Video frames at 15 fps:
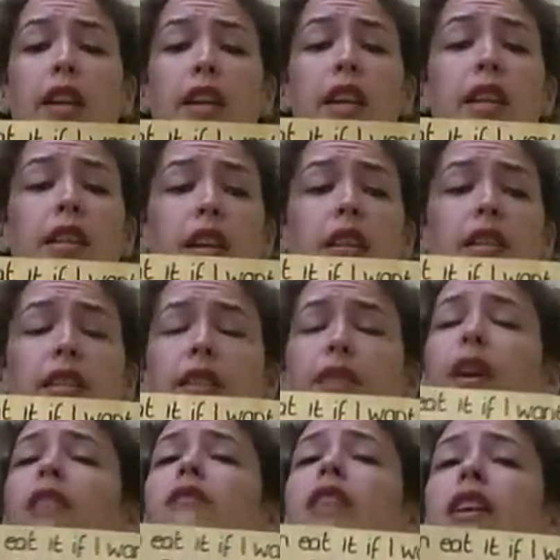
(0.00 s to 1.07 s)
I can eat
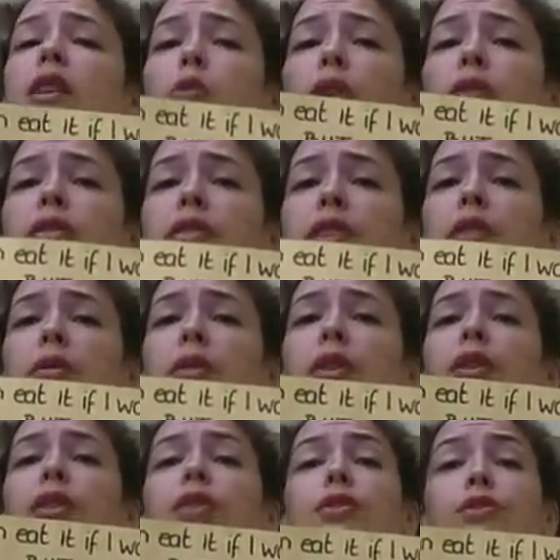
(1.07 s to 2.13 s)
this if I really want to,
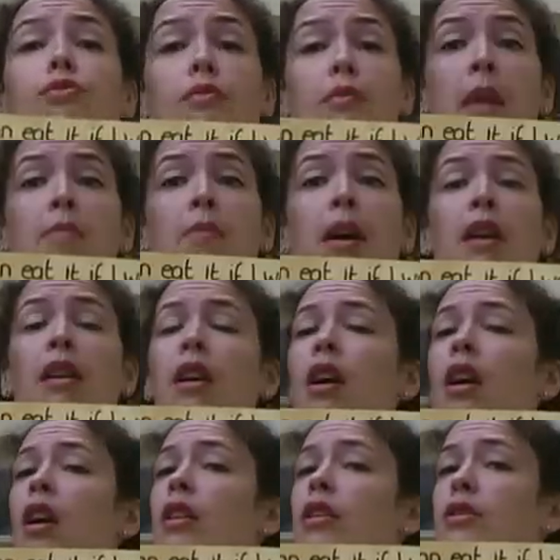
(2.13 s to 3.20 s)
because remember,
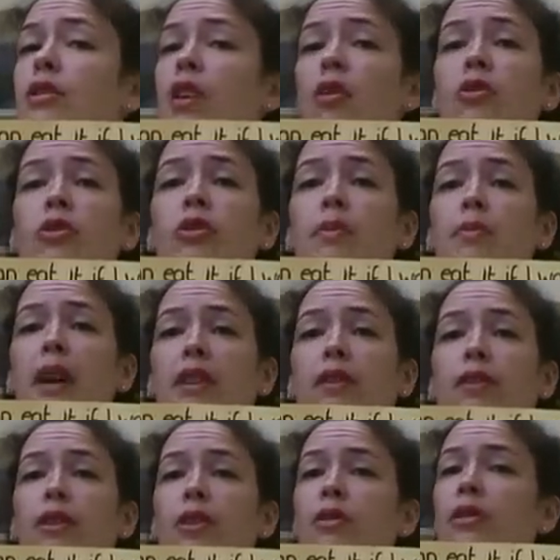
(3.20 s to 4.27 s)
there's no good or
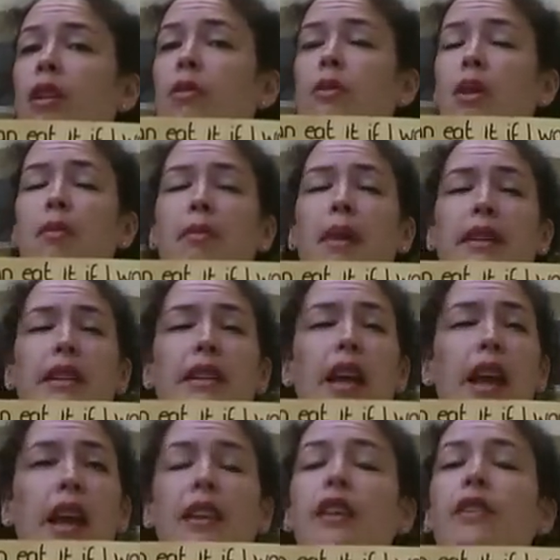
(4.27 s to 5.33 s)
bad food. I'm not
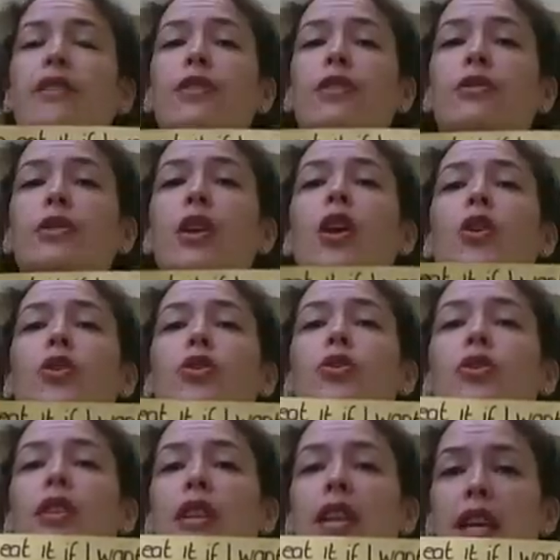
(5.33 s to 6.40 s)
banning any food.
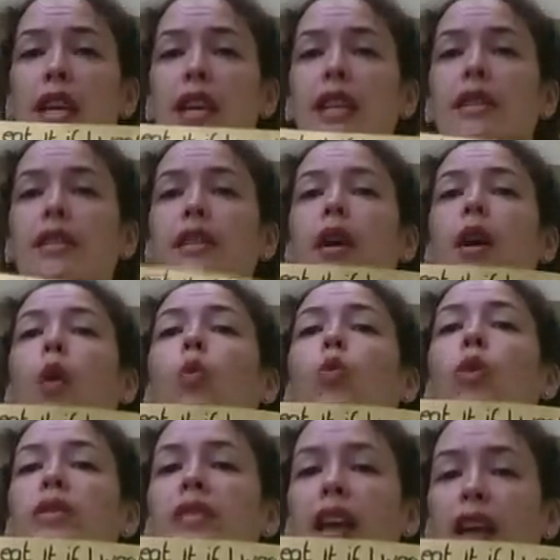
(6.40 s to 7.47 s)
You can eat
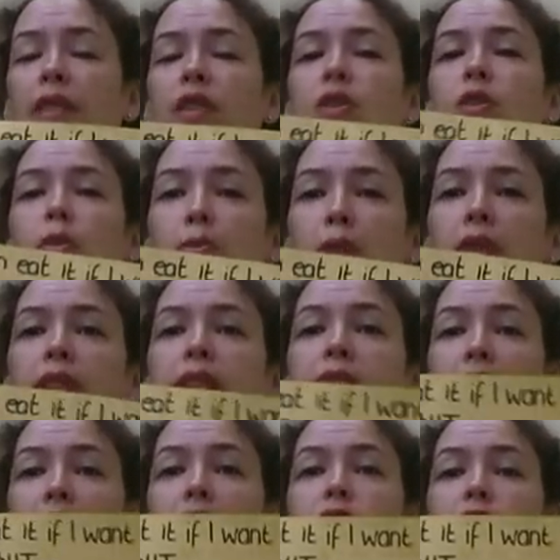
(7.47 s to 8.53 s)
whatever your
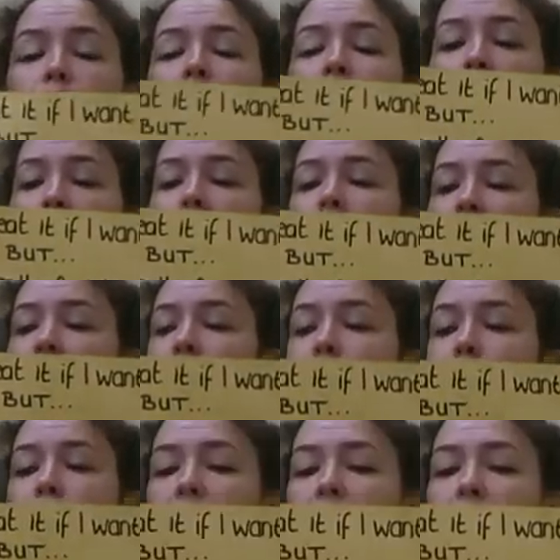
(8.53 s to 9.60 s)
body tells you it
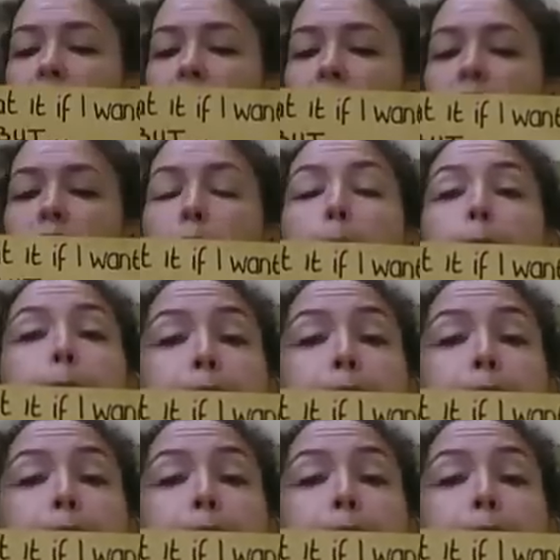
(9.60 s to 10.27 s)
needs to eat.